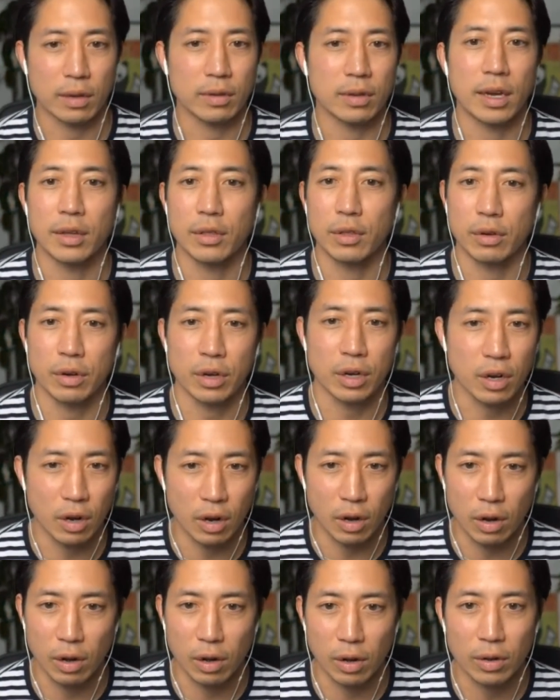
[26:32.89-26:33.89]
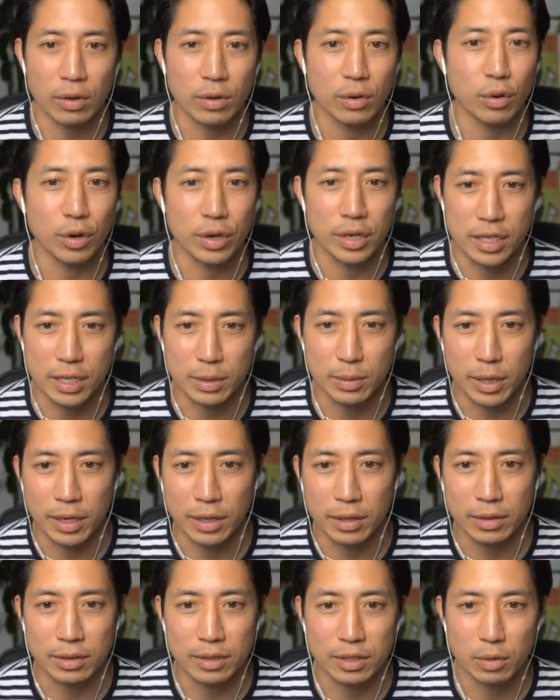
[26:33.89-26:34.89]
either a call or an
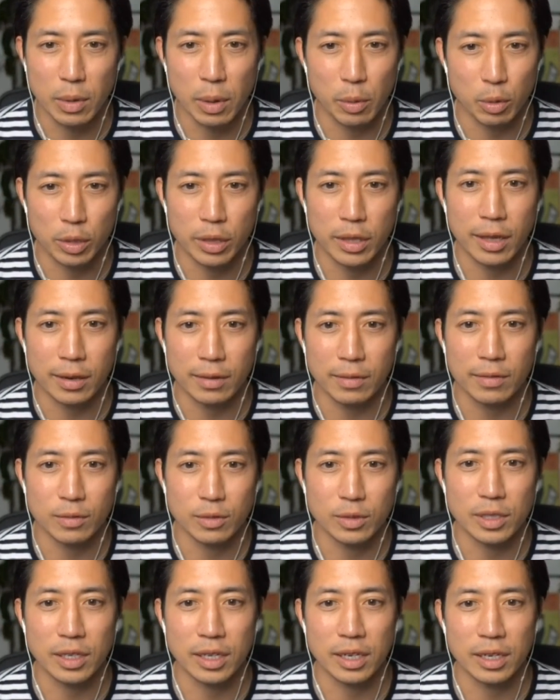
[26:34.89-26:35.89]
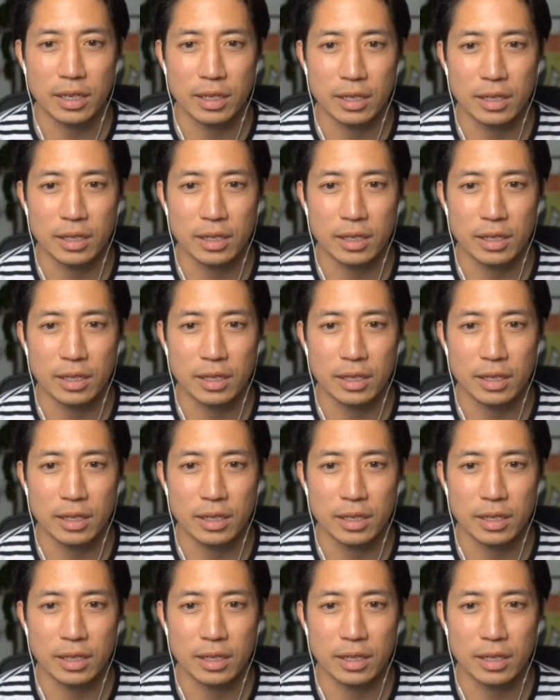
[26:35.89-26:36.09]
email? Do you remember what that was like?